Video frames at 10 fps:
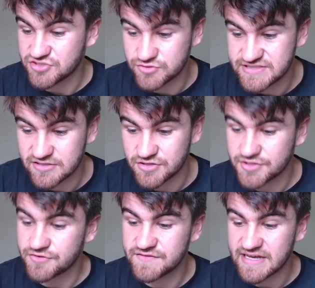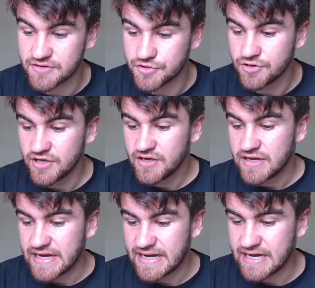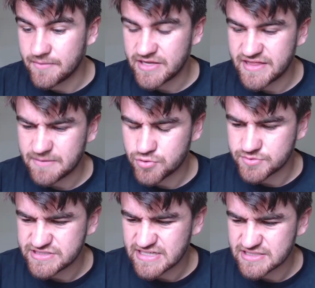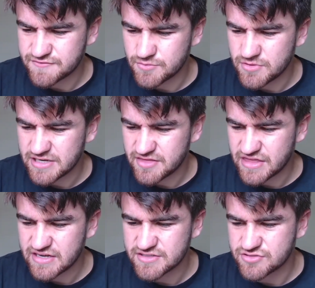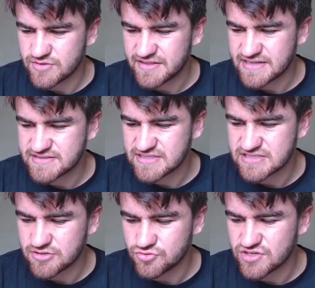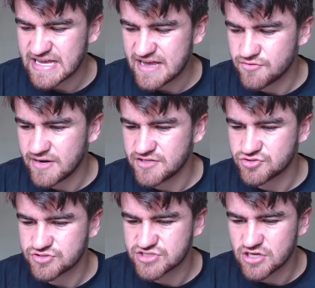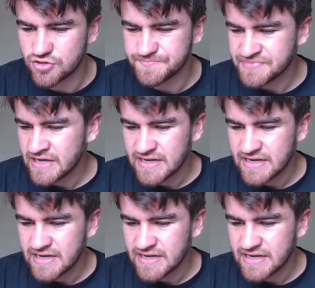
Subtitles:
You will see a lot of yellow, and that probably starts from, I think it's around that 600k range or so.